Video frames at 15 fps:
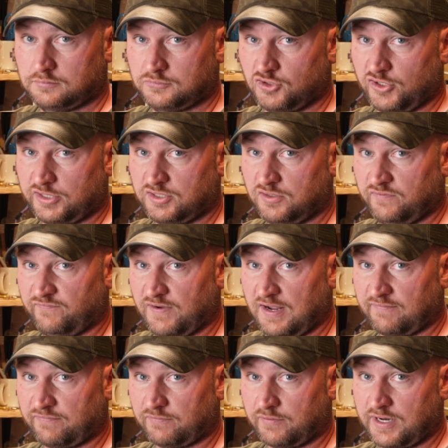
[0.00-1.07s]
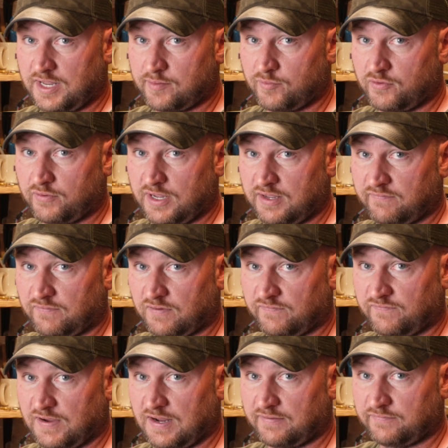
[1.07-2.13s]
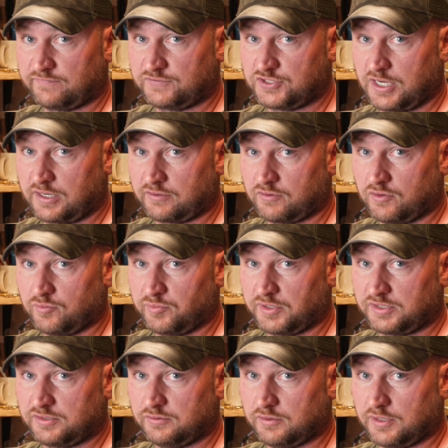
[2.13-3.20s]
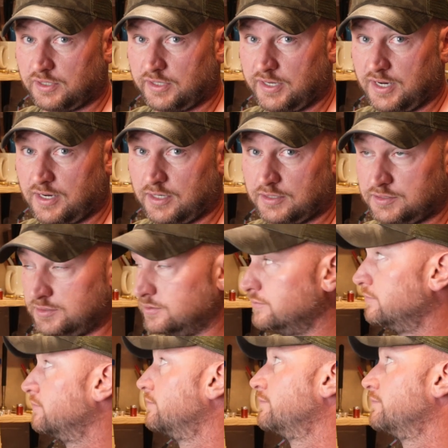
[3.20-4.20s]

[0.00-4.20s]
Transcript: 0.253 MOA for a 5-shot group at 200 yards,